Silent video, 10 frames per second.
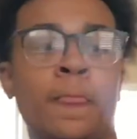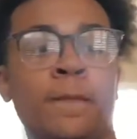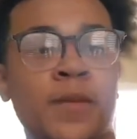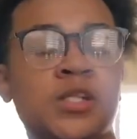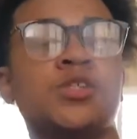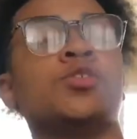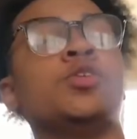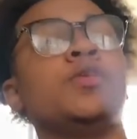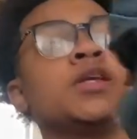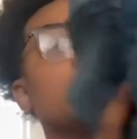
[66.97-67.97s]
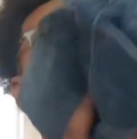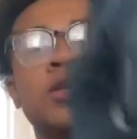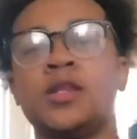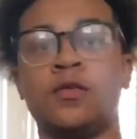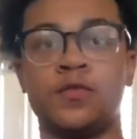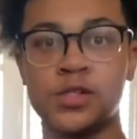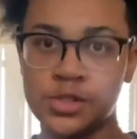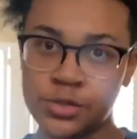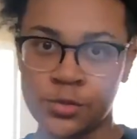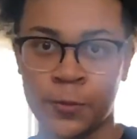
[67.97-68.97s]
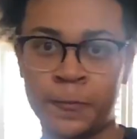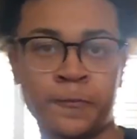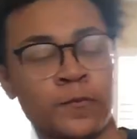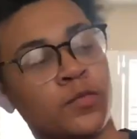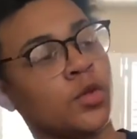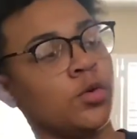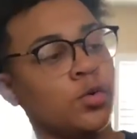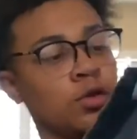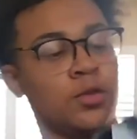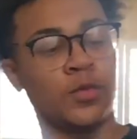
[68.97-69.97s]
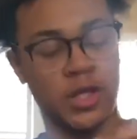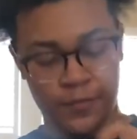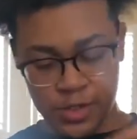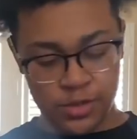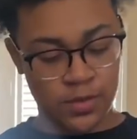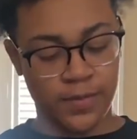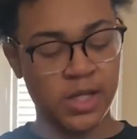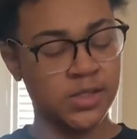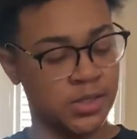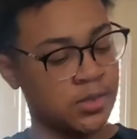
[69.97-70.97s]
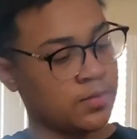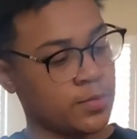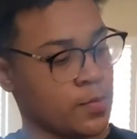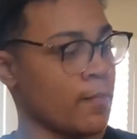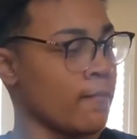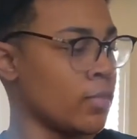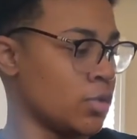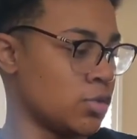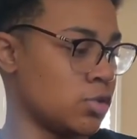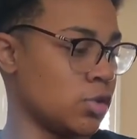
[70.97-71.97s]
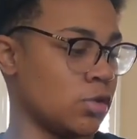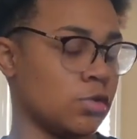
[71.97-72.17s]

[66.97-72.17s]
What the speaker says: make sure you get the one that fits you, or the one that fits you the best. So